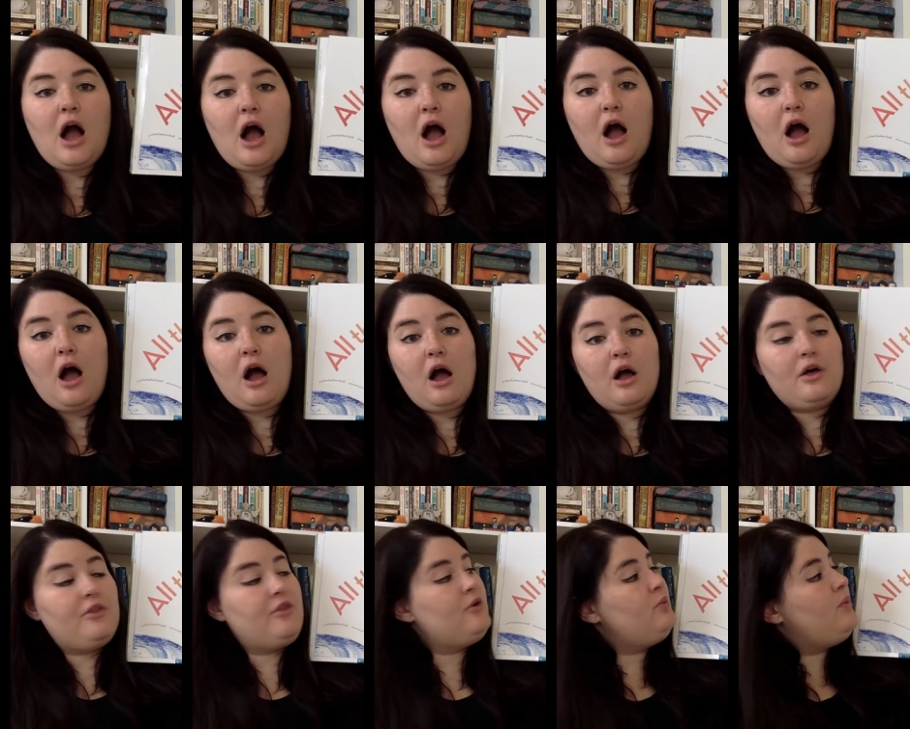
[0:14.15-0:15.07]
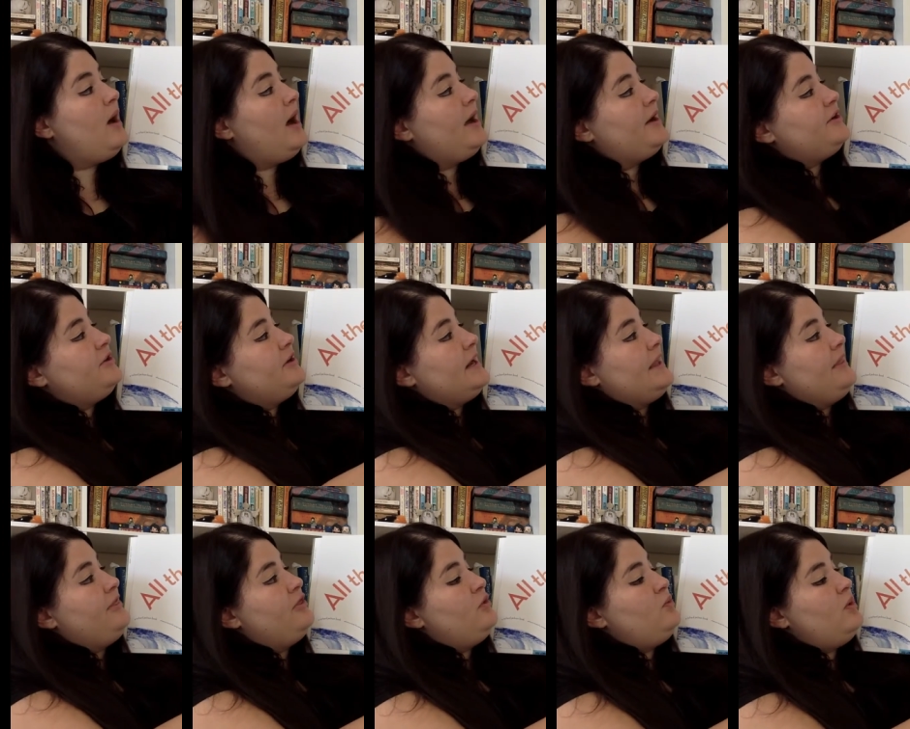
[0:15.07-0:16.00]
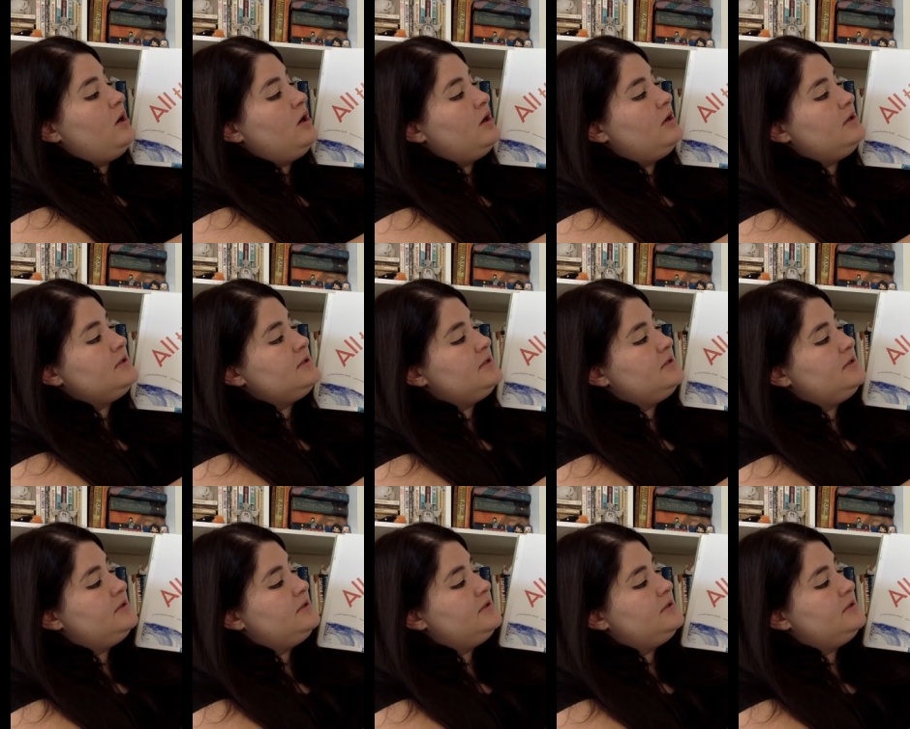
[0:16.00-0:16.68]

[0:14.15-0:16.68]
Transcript: All the water in the world